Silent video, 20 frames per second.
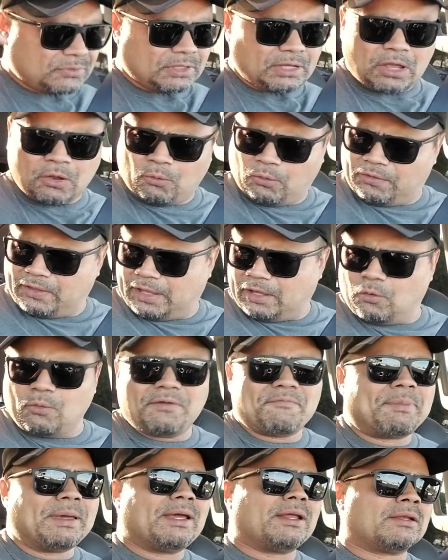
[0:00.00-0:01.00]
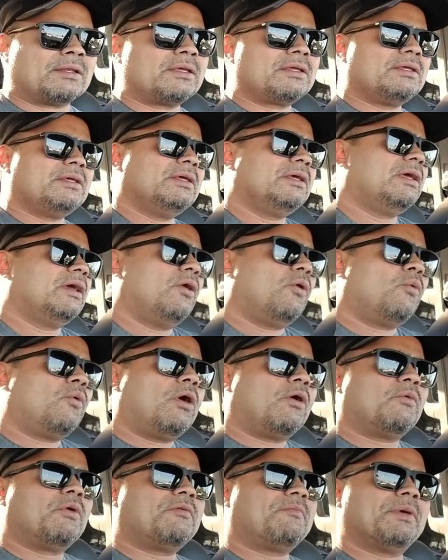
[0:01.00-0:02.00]
where the hell we've been,
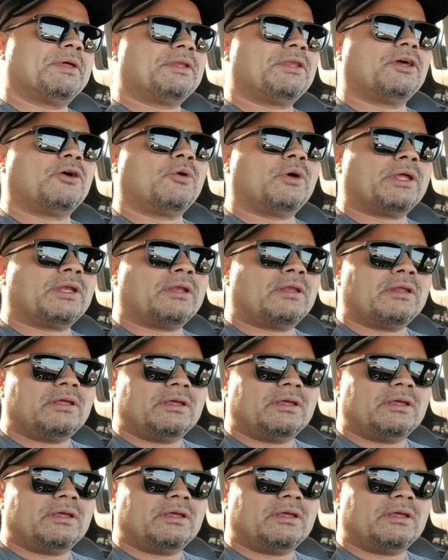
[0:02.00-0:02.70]
what we've been doing.